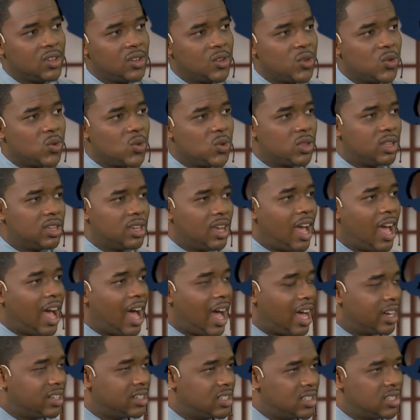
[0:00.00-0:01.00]
You know, the
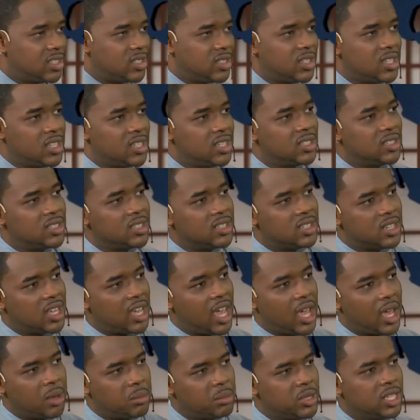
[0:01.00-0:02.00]
heart disease, the
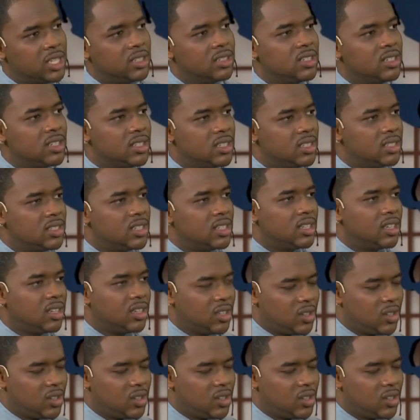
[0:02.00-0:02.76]
diabetes, the,